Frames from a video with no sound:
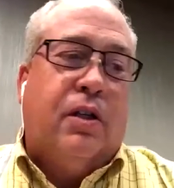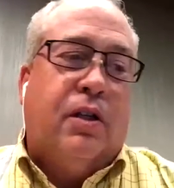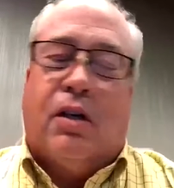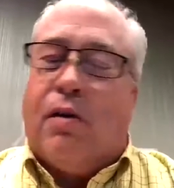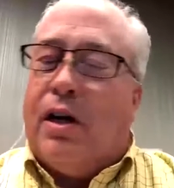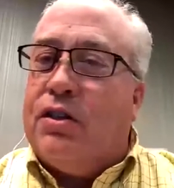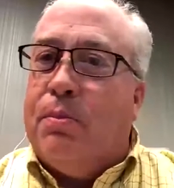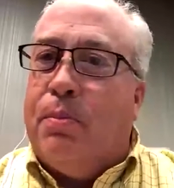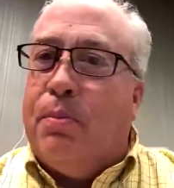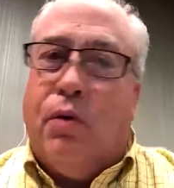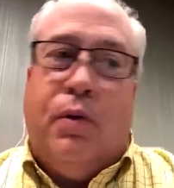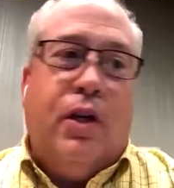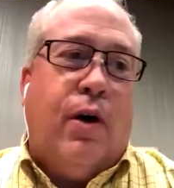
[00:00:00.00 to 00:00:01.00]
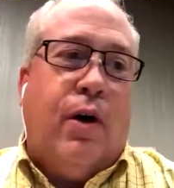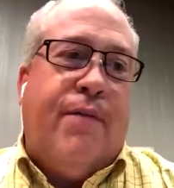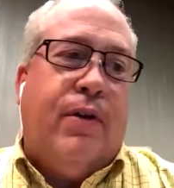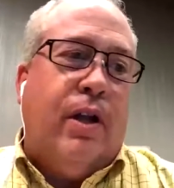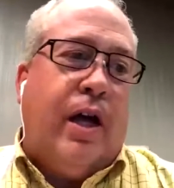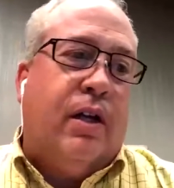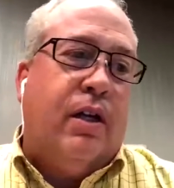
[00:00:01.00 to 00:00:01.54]
across the board, we don't have a
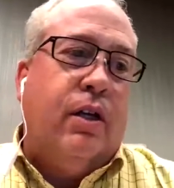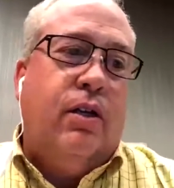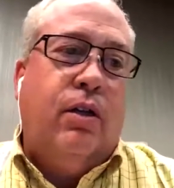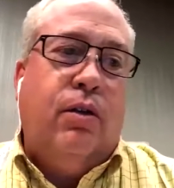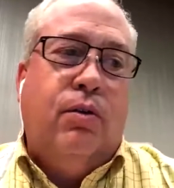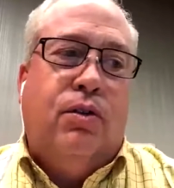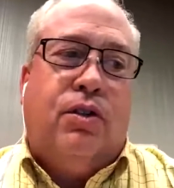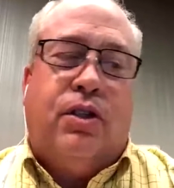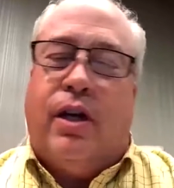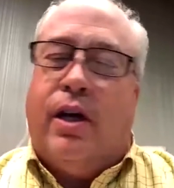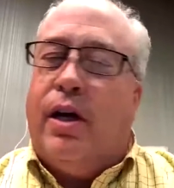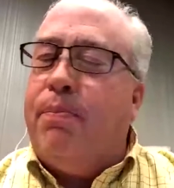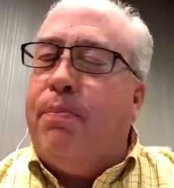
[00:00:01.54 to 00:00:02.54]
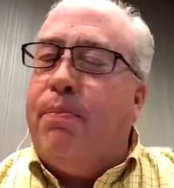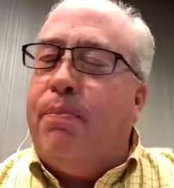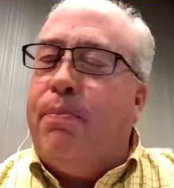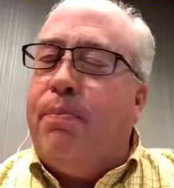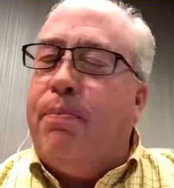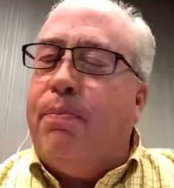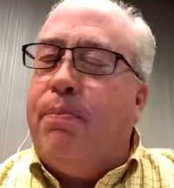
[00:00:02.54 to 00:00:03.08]
lot of good news. You know,
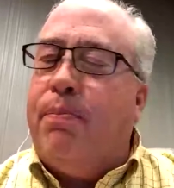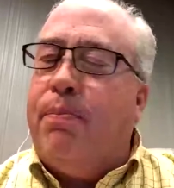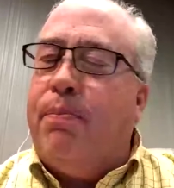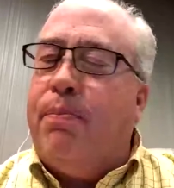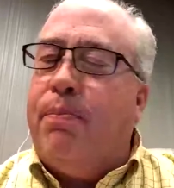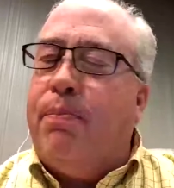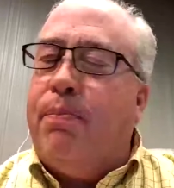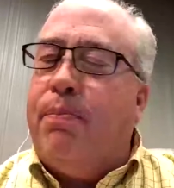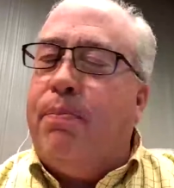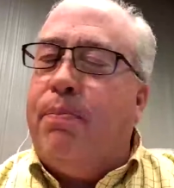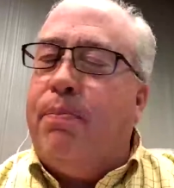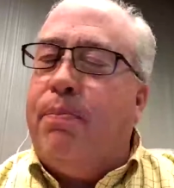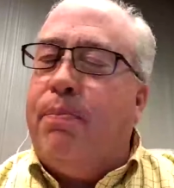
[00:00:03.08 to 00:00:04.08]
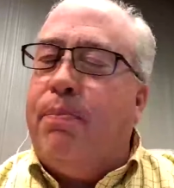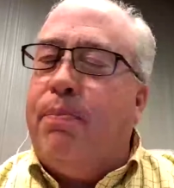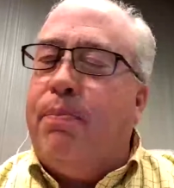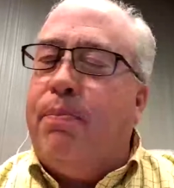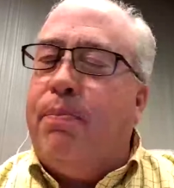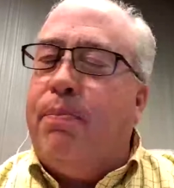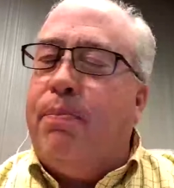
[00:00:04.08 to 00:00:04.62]
pork prices off
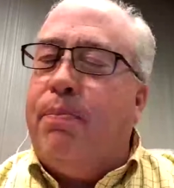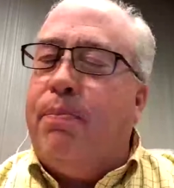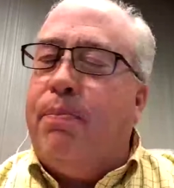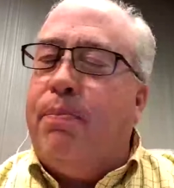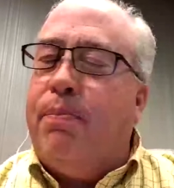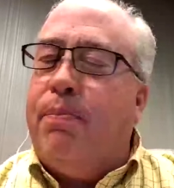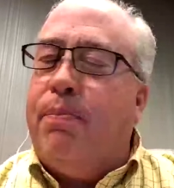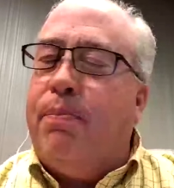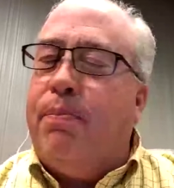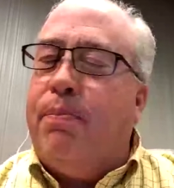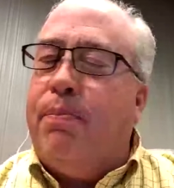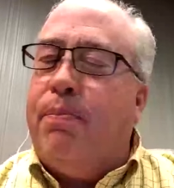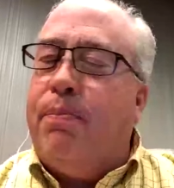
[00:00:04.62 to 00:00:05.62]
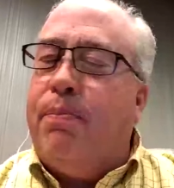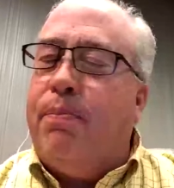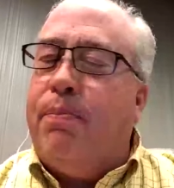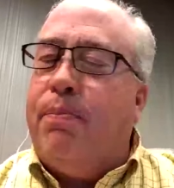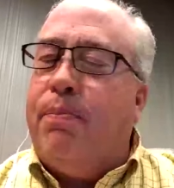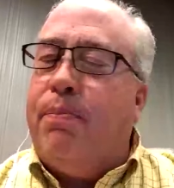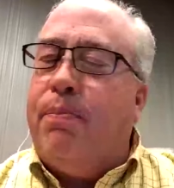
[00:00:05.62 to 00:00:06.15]
another dollar and a half or
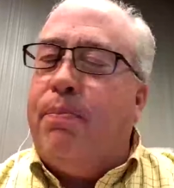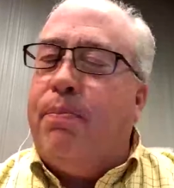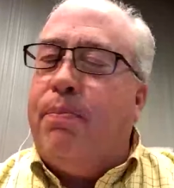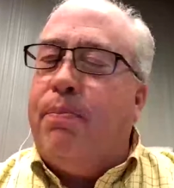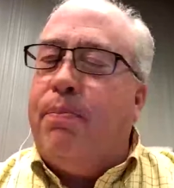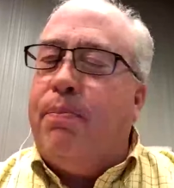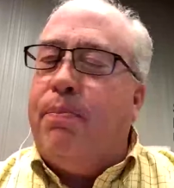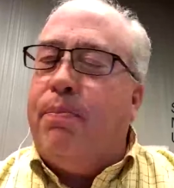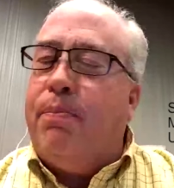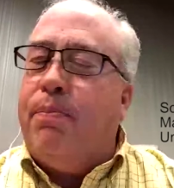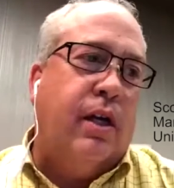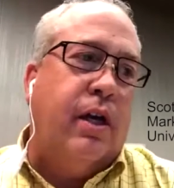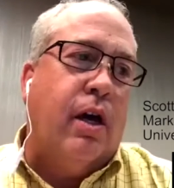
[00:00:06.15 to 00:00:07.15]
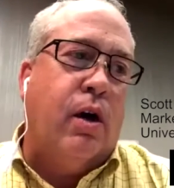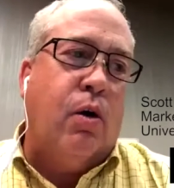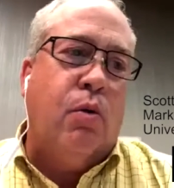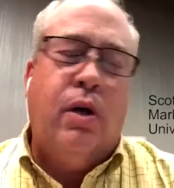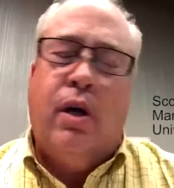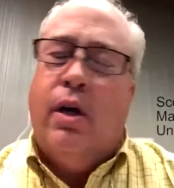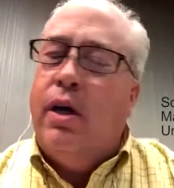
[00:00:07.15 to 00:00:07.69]
so relative to a week
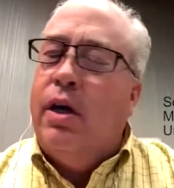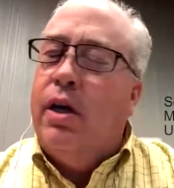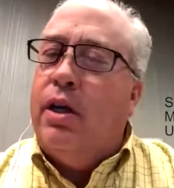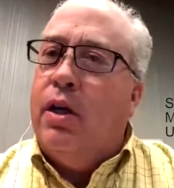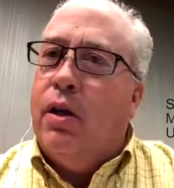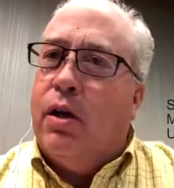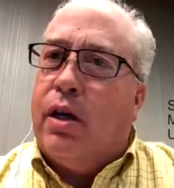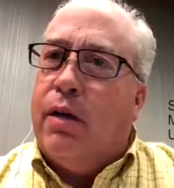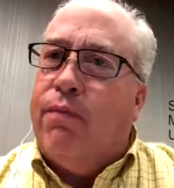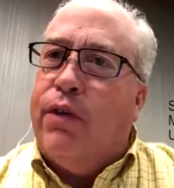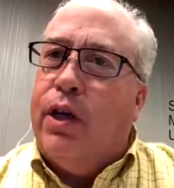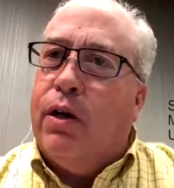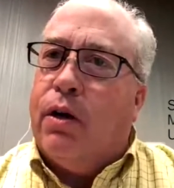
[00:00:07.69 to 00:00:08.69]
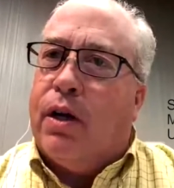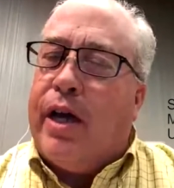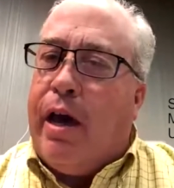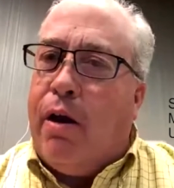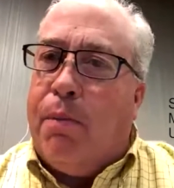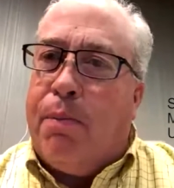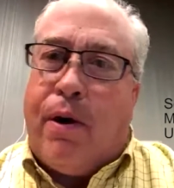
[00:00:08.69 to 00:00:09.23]
ago. You look at feeder
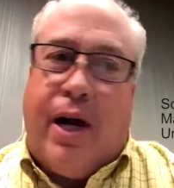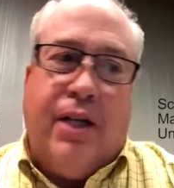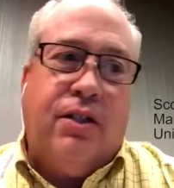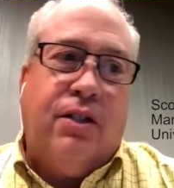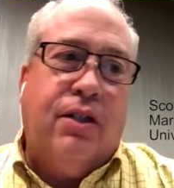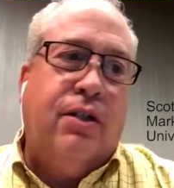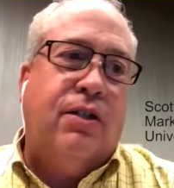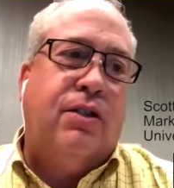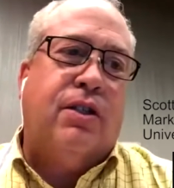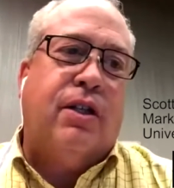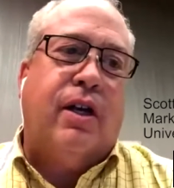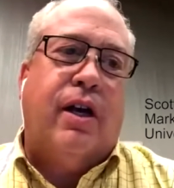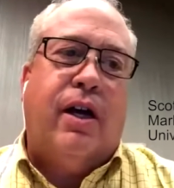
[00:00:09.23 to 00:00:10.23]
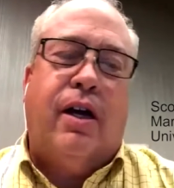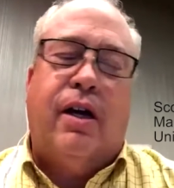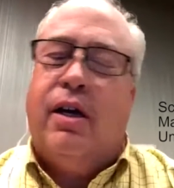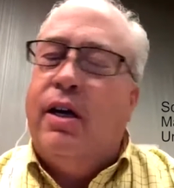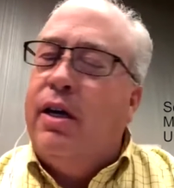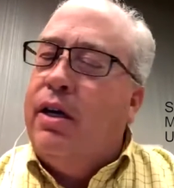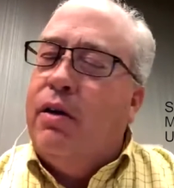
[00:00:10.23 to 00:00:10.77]
cattle prices,
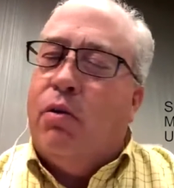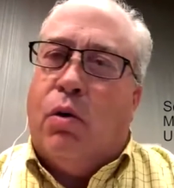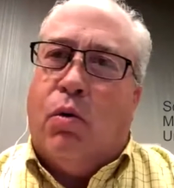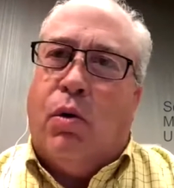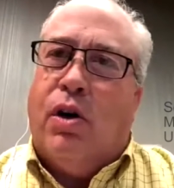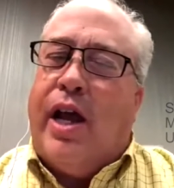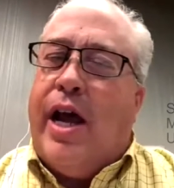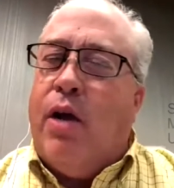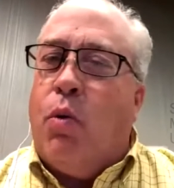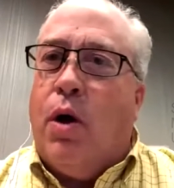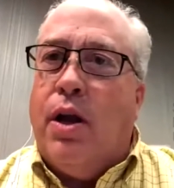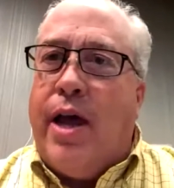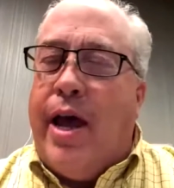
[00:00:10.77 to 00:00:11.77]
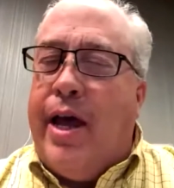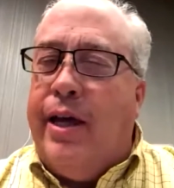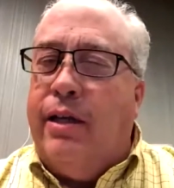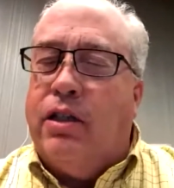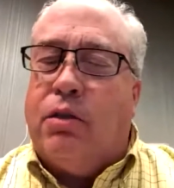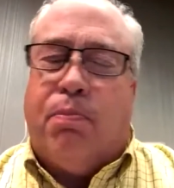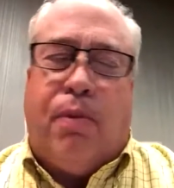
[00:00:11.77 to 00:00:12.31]
we're down 1 to 8,
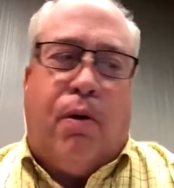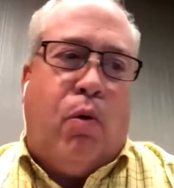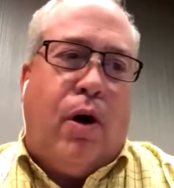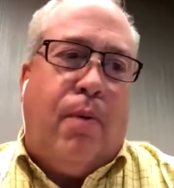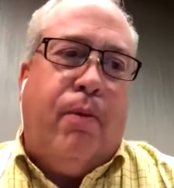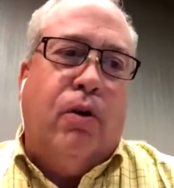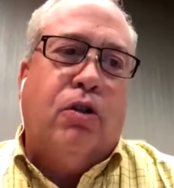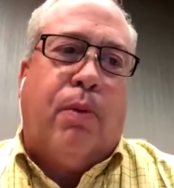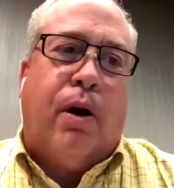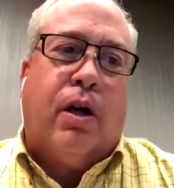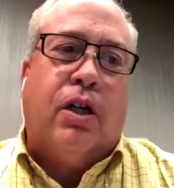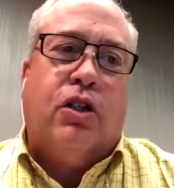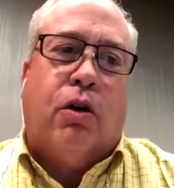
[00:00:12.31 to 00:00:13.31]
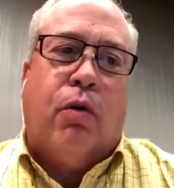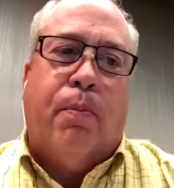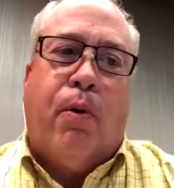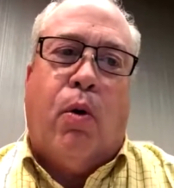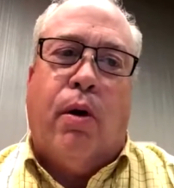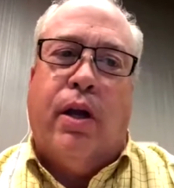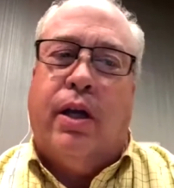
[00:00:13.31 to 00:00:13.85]
but what most markets are reporting,